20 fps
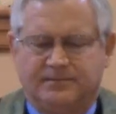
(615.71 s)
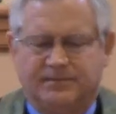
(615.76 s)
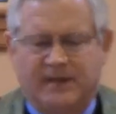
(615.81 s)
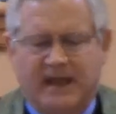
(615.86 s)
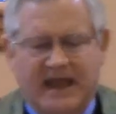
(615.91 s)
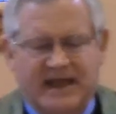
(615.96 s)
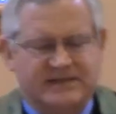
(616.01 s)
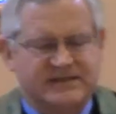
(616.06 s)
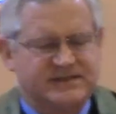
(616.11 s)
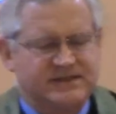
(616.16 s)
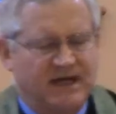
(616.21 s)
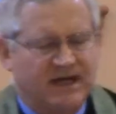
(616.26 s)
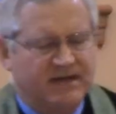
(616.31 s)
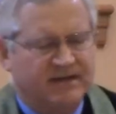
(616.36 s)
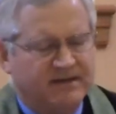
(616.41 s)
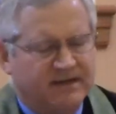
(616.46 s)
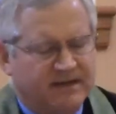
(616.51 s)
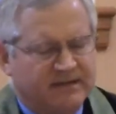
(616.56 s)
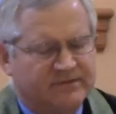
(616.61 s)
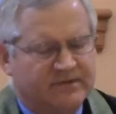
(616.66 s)
has done
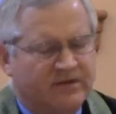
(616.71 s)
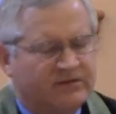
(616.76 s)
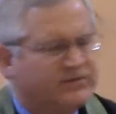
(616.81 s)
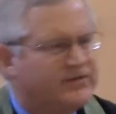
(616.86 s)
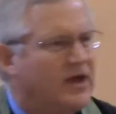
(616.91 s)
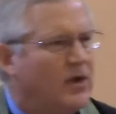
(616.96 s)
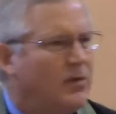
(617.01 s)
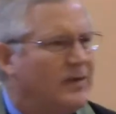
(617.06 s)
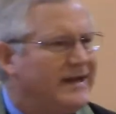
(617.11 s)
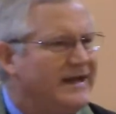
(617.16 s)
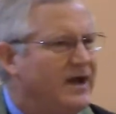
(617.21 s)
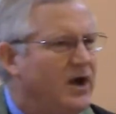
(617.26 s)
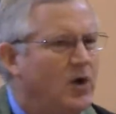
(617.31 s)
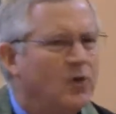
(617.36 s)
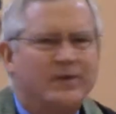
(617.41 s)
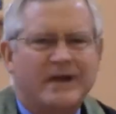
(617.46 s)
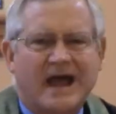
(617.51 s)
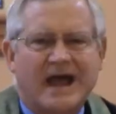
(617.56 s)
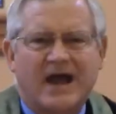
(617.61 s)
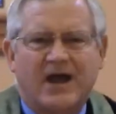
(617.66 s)
this solely on
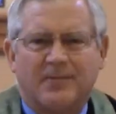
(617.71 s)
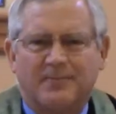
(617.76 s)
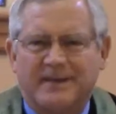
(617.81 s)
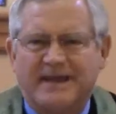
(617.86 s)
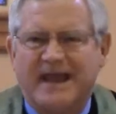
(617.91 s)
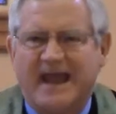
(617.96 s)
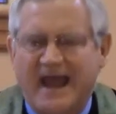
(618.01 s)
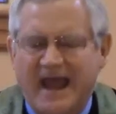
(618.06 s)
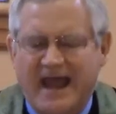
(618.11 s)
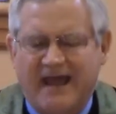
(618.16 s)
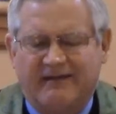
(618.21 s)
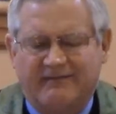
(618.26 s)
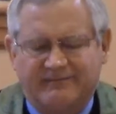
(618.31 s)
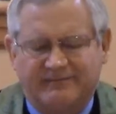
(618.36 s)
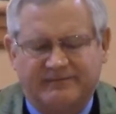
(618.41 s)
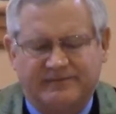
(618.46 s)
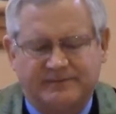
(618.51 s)
our behalf.